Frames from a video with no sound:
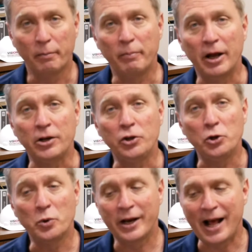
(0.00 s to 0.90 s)
But
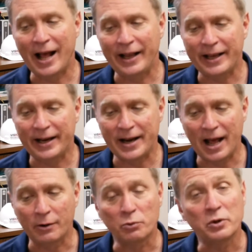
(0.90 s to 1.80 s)
you and I
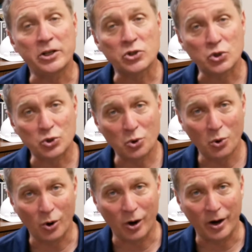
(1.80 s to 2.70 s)
cannot
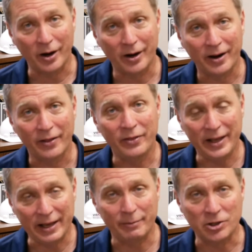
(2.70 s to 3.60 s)
restore
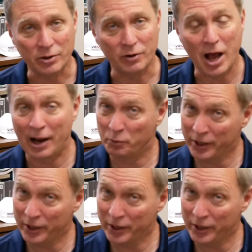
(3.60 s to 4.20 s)
the image of God.